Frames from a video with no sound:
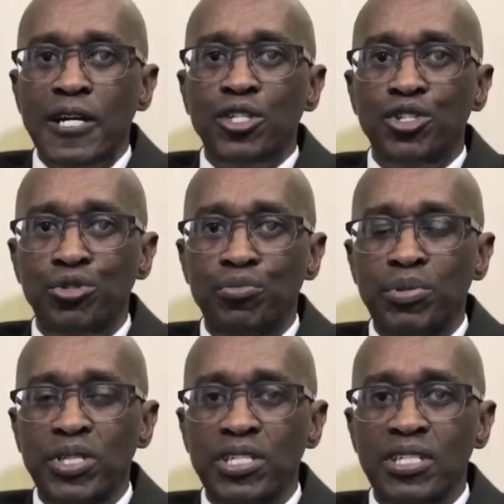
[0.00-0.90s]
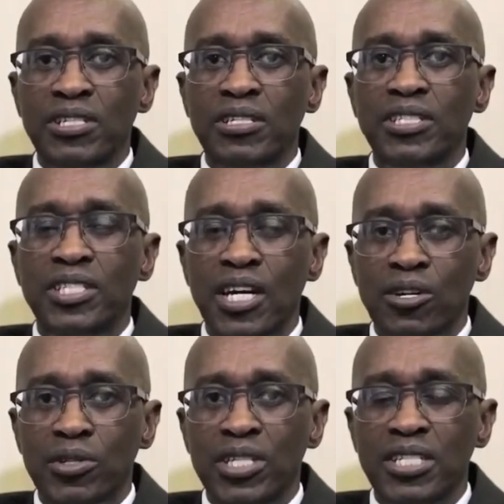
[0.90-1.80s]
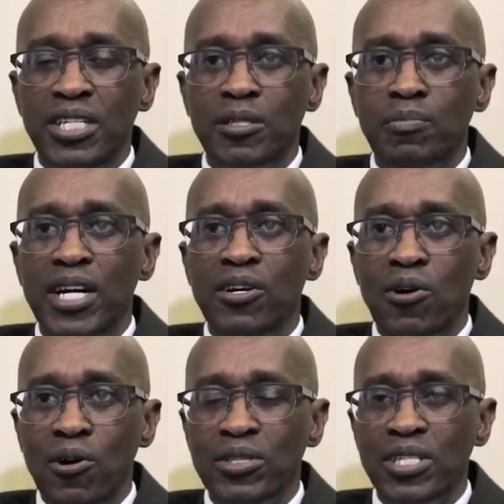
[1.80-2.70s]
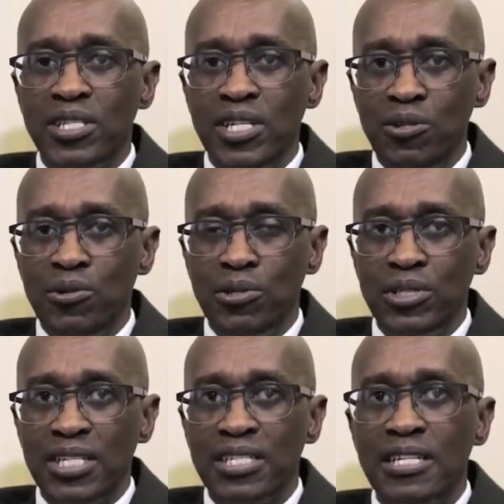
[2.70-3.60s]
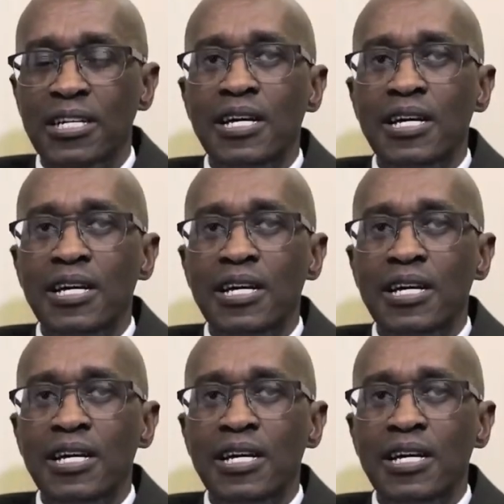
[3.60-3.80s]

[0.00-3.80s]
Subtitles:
should be interrogated by all the stakeholders.